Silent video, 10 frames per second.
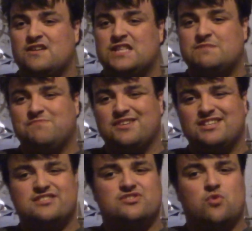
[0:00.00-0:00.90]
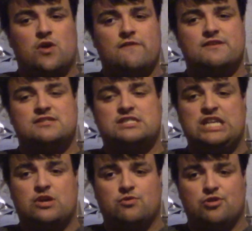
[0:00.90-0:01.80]
This book is sort of a
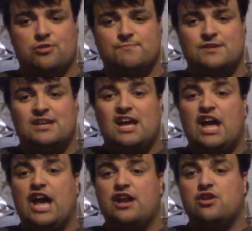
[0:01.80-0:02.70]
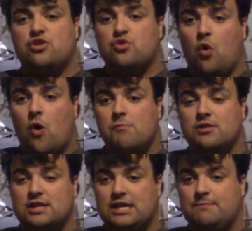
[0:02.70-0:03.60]
sequel, and
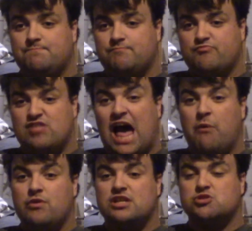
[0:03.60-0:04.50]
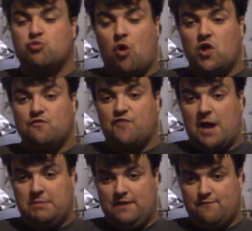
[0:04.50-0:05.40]
normally that would
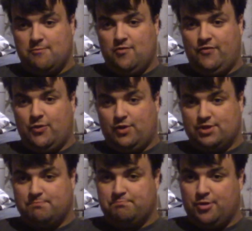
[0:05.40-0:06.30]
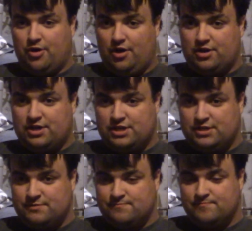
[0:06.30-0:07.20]
disqualify me from reviewing the book.